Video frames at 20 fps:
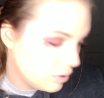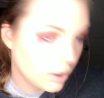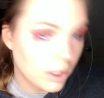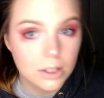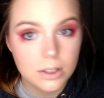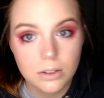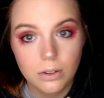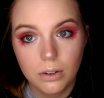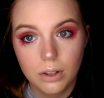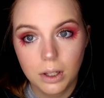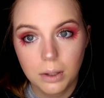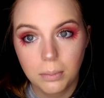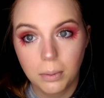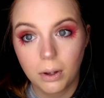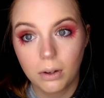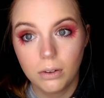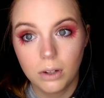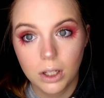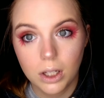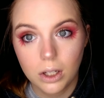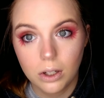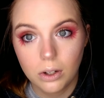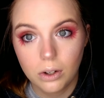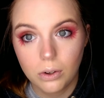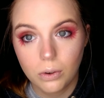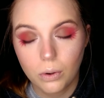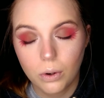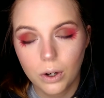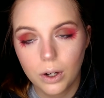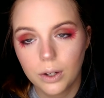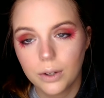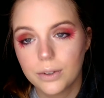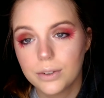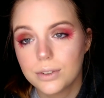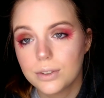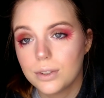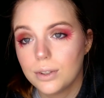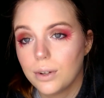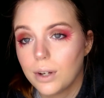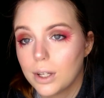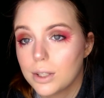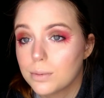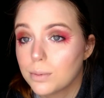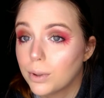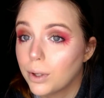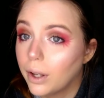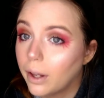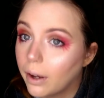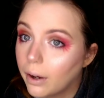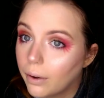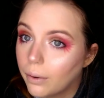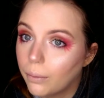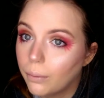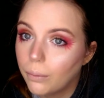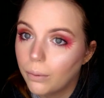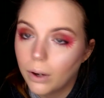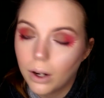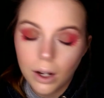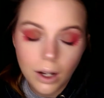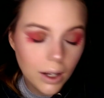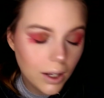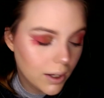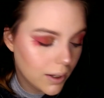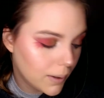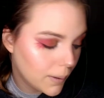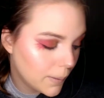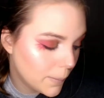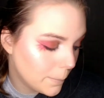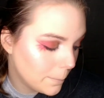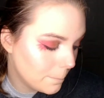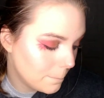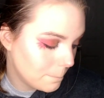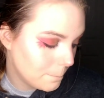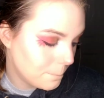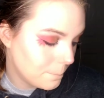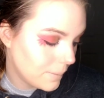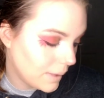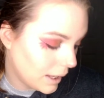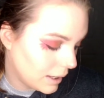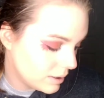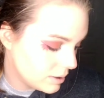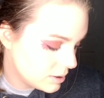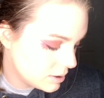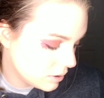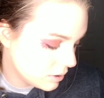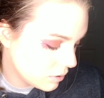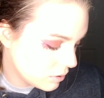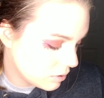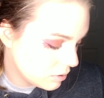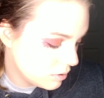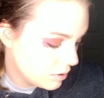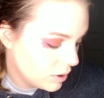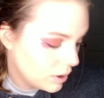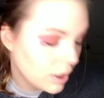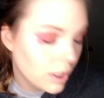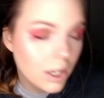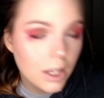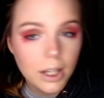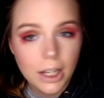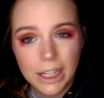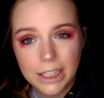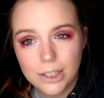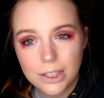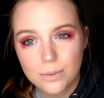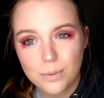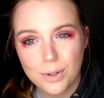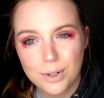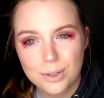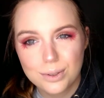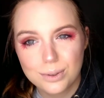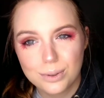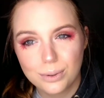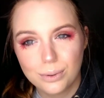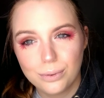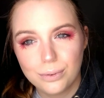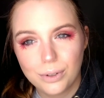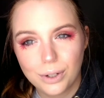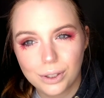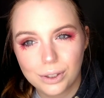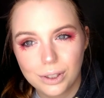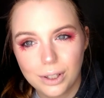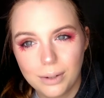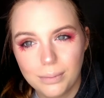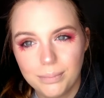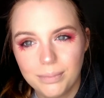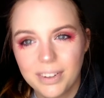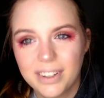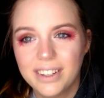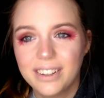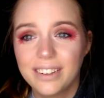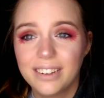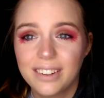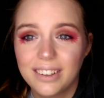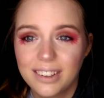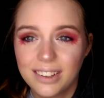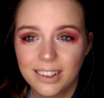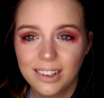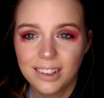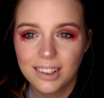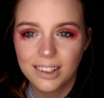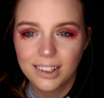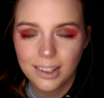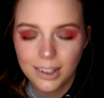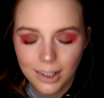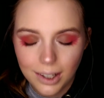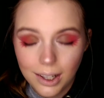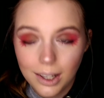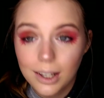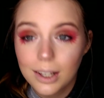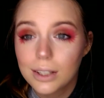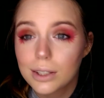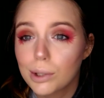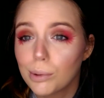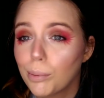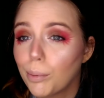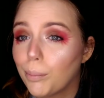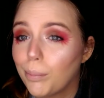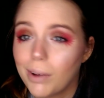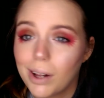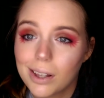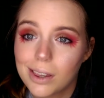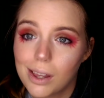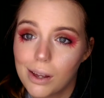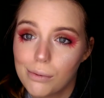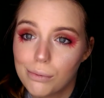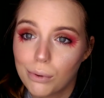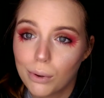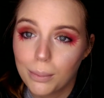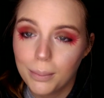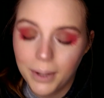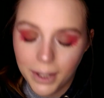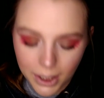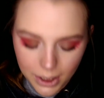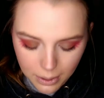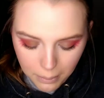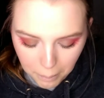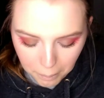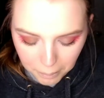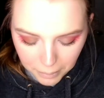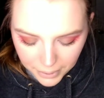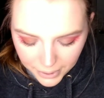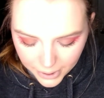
If you guys know anything about Nikki tutorials, you guys would know. That situation's a little fucked up. Someone bought that for me. I didn't